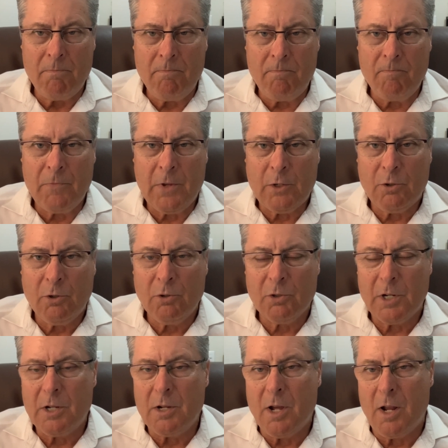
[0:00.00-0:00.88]
it's
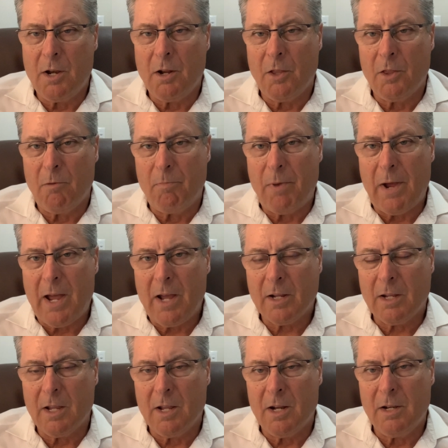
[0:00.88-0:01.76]
usually done on the
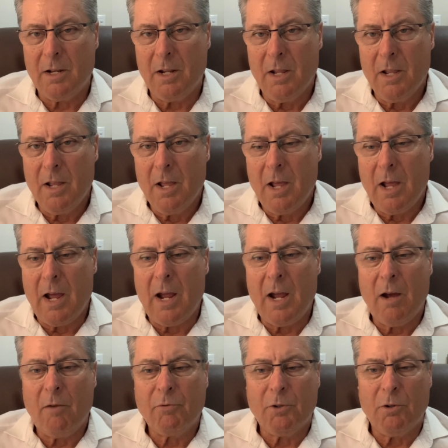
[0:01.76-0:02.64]
back end
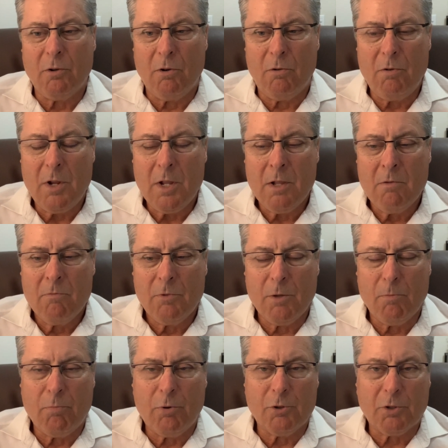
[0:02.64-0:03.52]
after
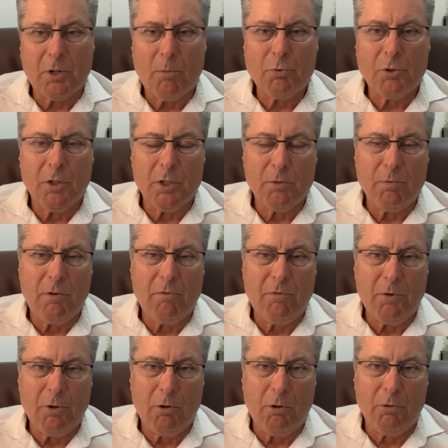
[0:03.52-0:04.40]
the prescription has been
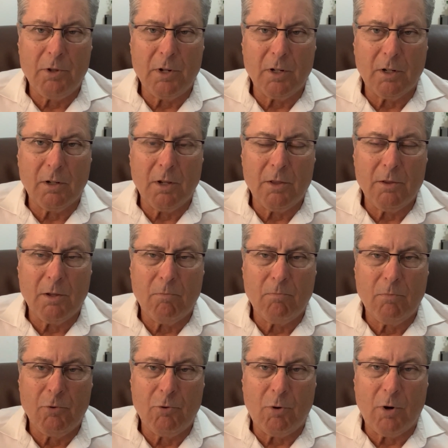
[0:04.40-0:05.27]
filled and, and, the
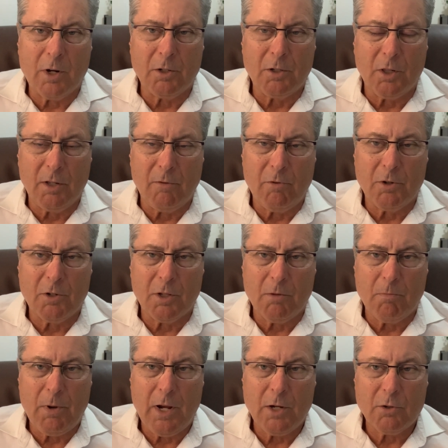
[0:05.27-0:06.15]
drug delivered to
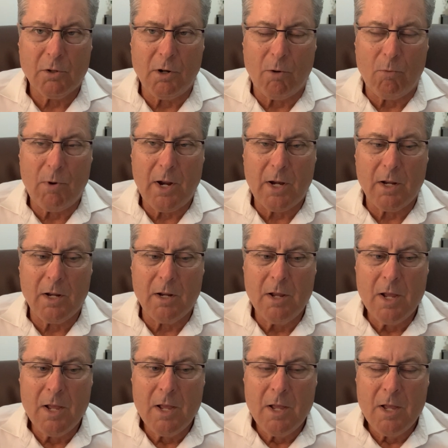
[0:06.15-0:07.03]
the patient already,
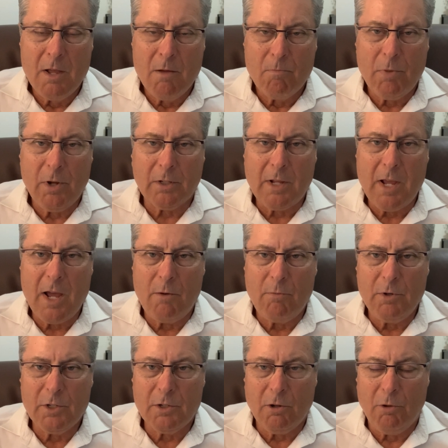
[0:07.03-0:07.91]
but can
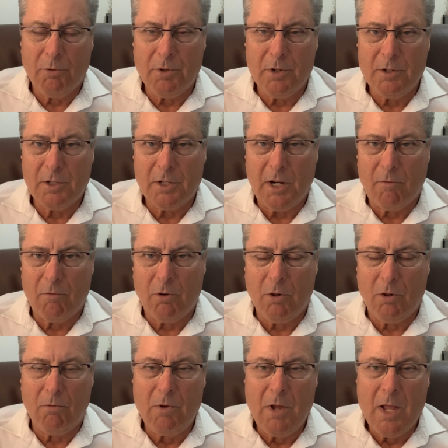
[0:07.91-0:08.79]
result in
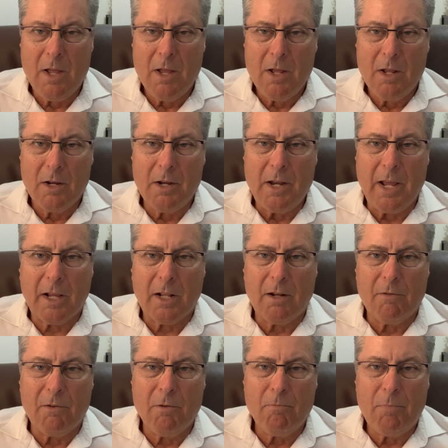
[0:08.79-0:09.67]
several
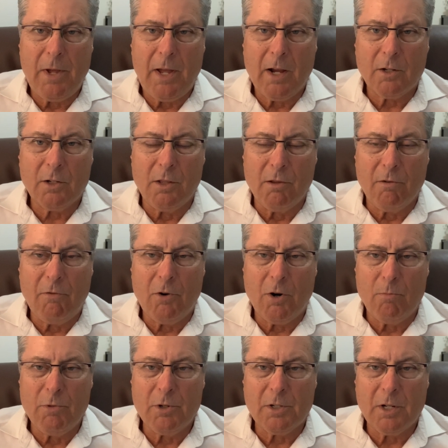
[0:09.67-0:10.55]
negative impacts on the
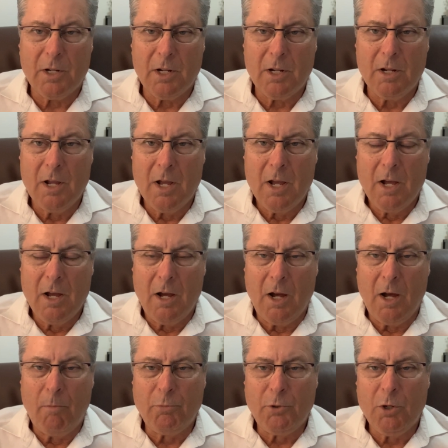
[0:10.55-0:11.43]
pharmacy
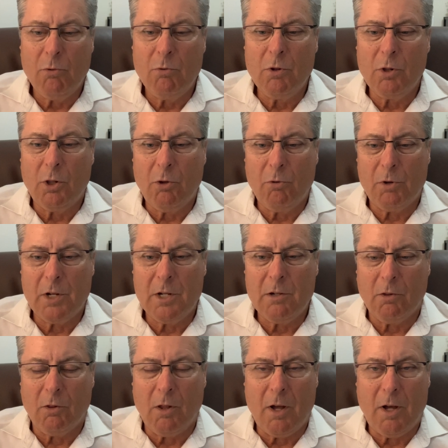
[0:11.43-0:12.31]
up to including
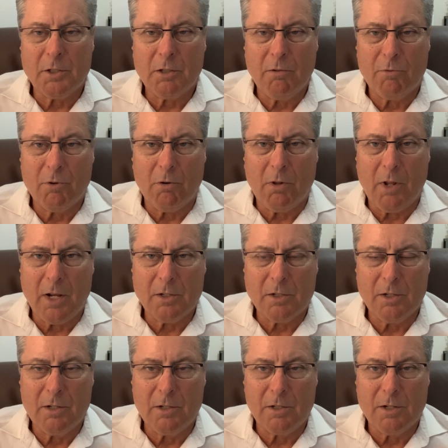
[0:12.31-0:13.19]
the loss of their
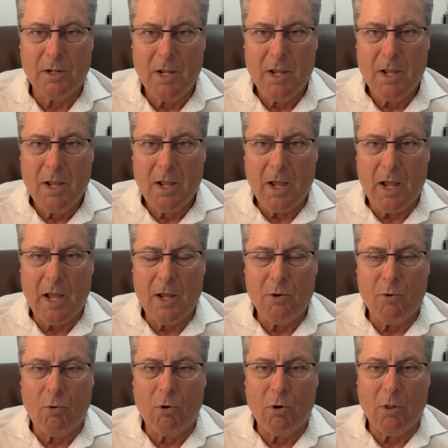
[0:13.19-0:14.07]
license
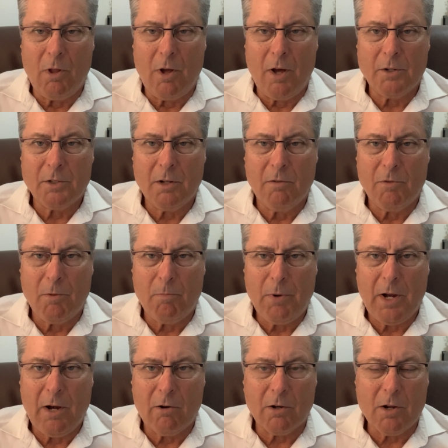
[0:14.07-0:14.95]
and or loss of the
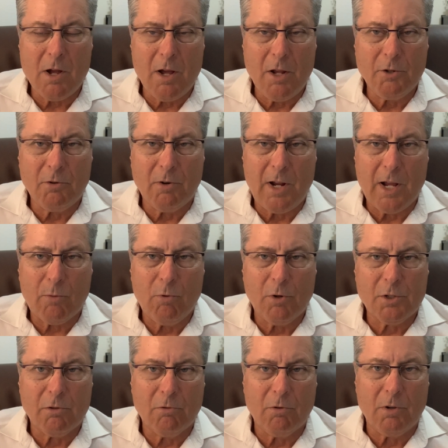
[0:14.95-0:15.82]
payer contract,
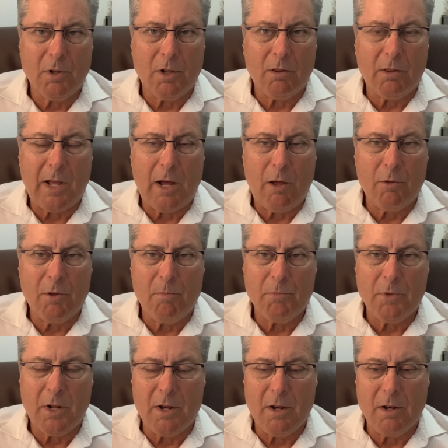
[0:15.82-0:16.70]
which would allow
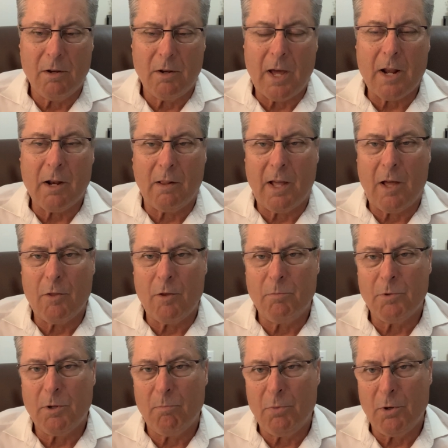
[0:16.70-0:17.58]
them to not allow
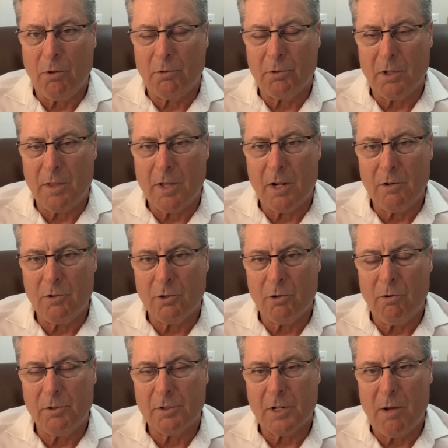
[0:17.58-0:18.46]
them to bill to that
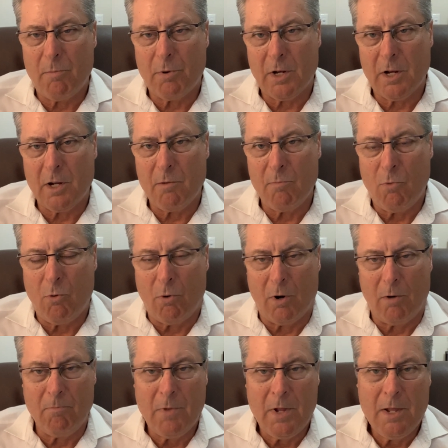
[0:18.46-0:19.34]
insurance company
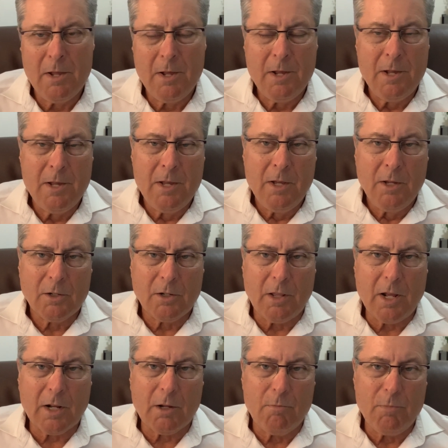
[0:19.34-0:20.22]
anymore. So
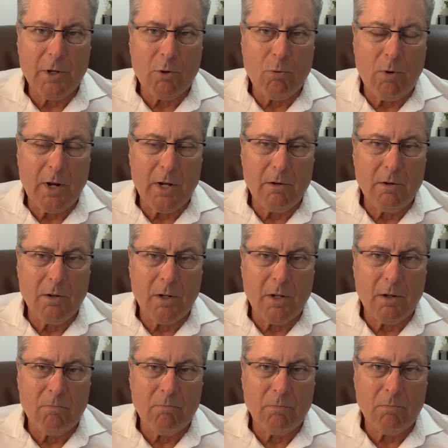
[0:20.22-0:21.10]
that could be quite
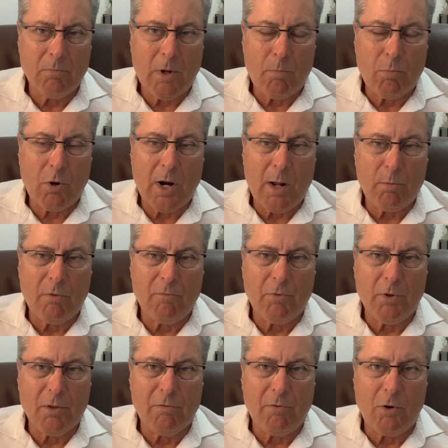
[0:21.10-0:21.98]
a, a problem
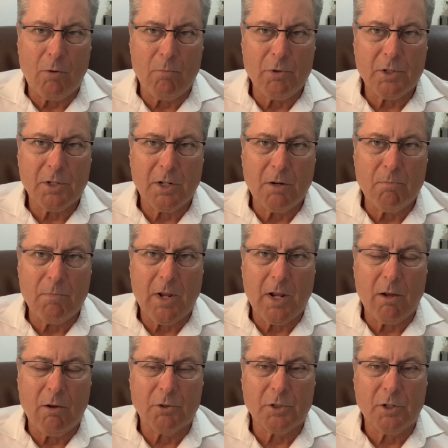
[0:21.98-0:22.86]
for the pharmacy and
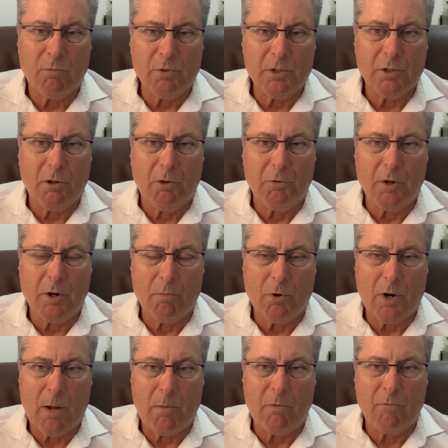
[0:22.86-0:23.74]
may also result in a
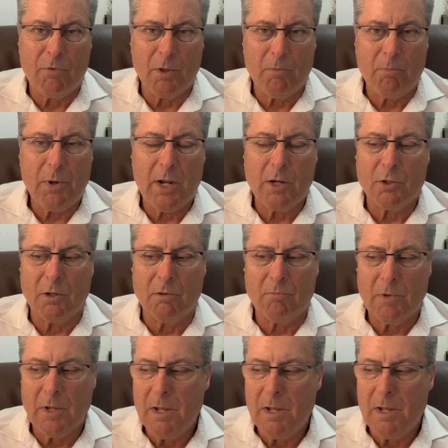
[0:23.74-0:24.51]
problem for the patient.